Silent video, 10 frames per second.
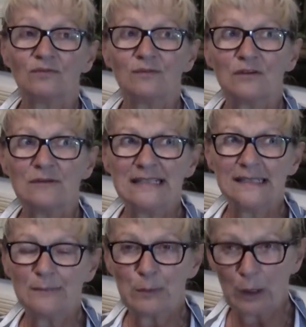The
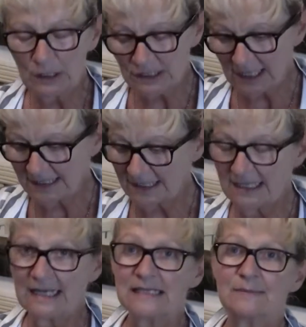reason I'm apologising
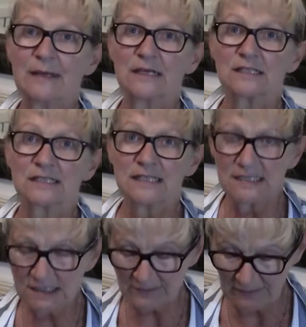is because
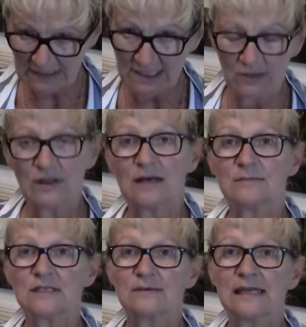this video that
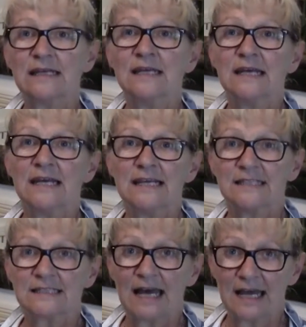I'm doing
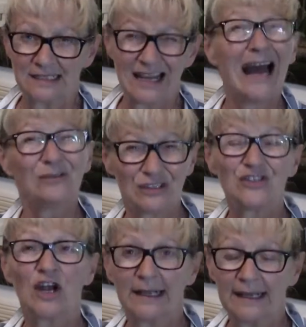is how to
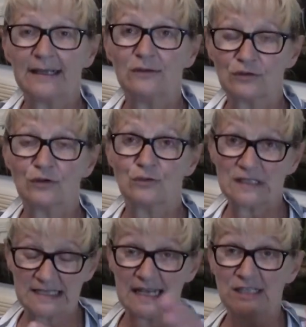try and get you through the
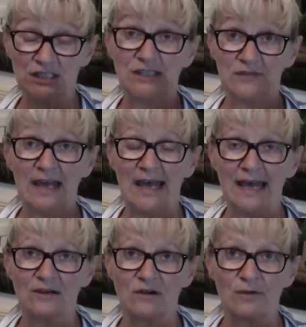stages of your
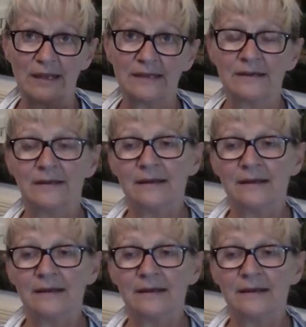hair growing.